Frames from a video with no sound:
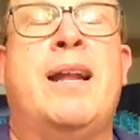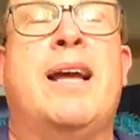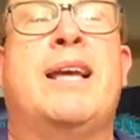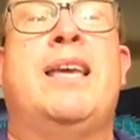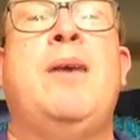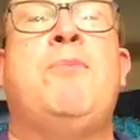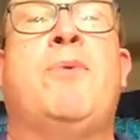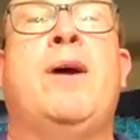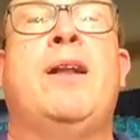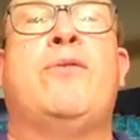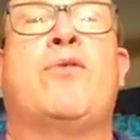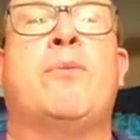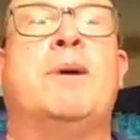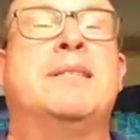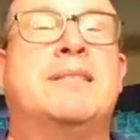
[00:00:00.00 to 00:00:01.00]
I keep waiting
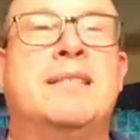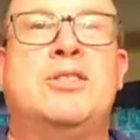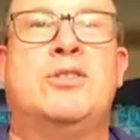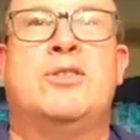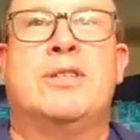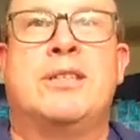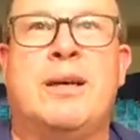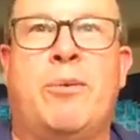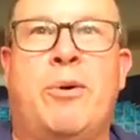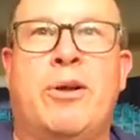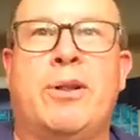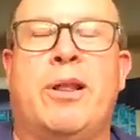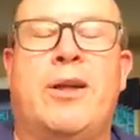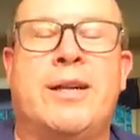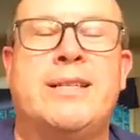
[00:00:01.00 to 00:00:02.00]
for my sister to come
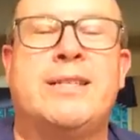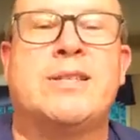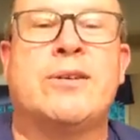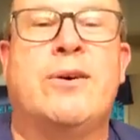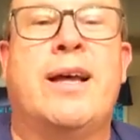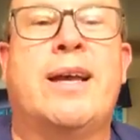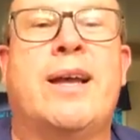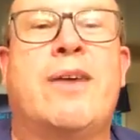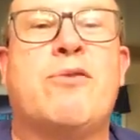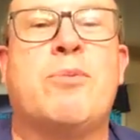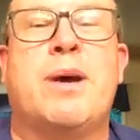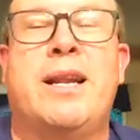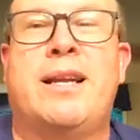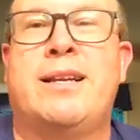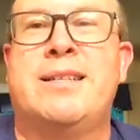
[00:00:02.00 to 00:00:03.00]
online so
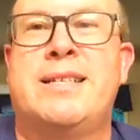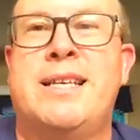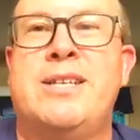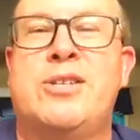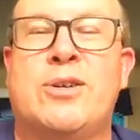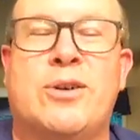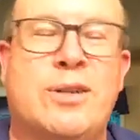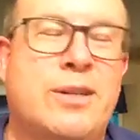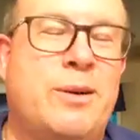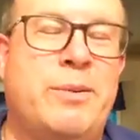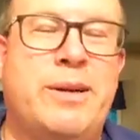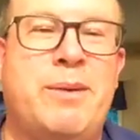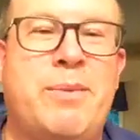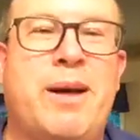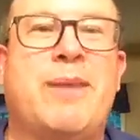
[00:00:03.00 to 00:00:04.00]
everybody can tease her a little
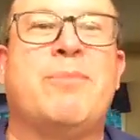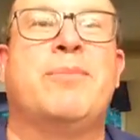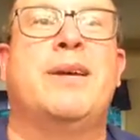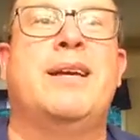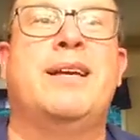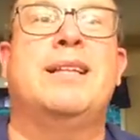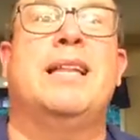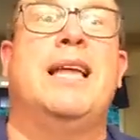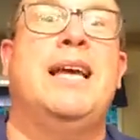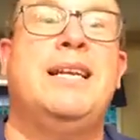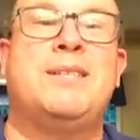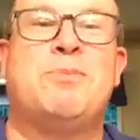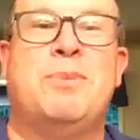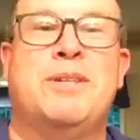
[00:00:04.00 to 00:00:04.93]
bit about being late,